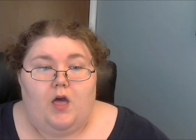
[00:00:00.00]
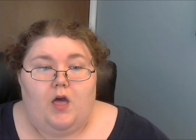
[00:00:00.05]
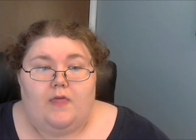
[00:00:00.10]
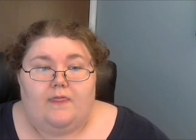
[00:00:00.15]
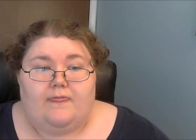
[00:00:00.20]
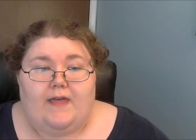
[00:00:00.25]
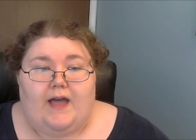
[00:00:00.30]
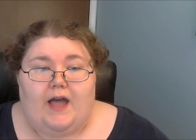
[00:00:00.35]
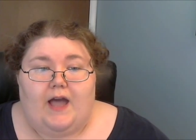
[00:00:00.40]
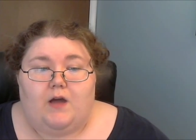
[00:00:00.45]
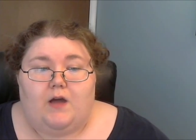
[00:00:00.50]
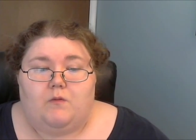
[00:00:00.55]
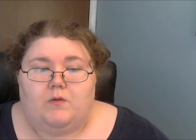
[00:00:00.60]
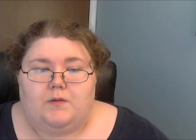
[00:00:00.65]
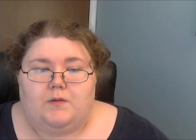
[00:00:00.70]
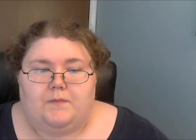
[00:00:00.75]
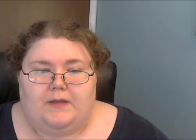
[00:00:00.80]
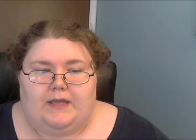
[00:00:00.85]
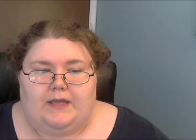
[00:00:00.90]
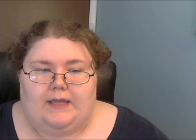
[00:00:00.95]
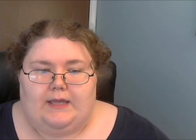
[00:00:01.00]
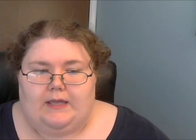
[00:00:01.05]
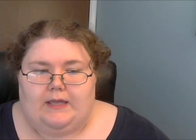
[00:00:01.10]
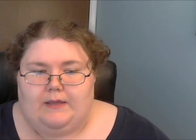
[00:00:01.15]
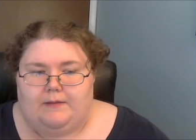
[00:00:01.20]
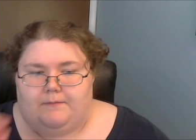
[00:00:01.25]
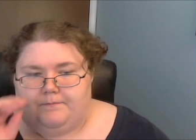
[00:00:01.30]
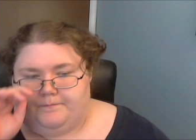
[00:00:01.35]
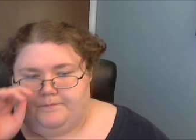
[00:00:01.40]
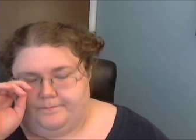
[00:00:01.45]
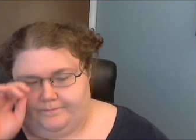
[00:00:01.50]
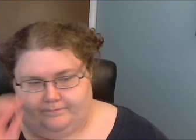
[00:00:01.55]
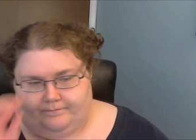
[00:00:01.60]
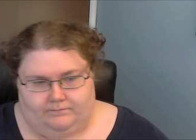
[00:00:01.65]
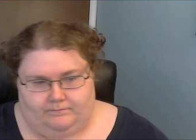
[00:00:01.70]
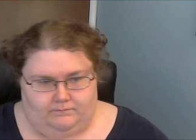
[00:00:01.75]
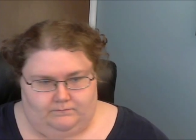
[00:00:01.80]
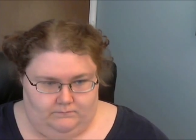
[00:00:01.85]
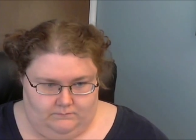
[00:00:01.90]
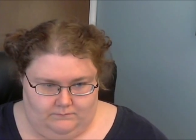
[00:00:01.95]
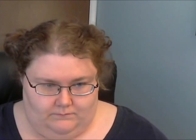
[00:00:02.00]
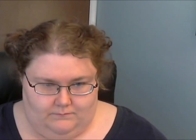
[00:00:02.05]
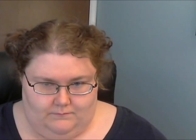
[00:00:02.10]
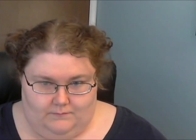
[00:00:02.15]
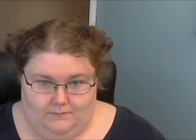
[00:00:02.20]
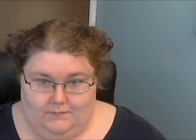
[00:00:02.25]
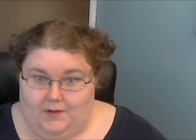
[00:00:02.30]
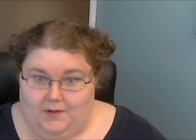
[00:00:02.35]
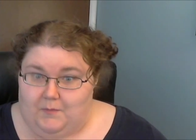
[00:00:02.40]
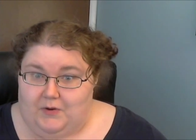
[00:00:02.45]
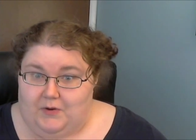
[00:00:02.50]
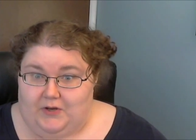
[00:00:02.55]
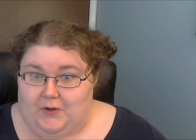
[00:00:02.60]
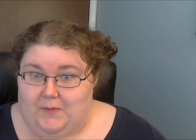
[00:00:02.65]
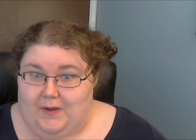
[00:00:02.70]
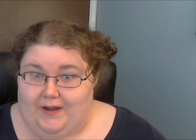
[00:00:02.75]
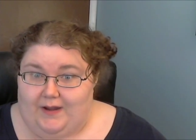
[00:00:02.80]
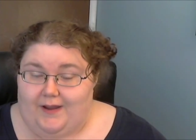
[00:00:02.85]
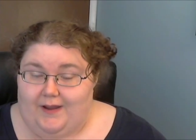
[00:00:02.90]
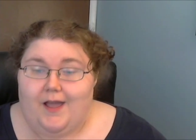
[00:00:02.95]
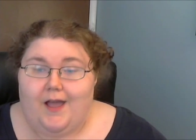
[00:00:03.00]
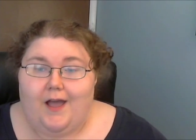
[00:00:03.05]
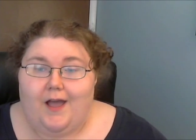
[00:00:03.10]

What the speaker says: That would be. I'm going to go back.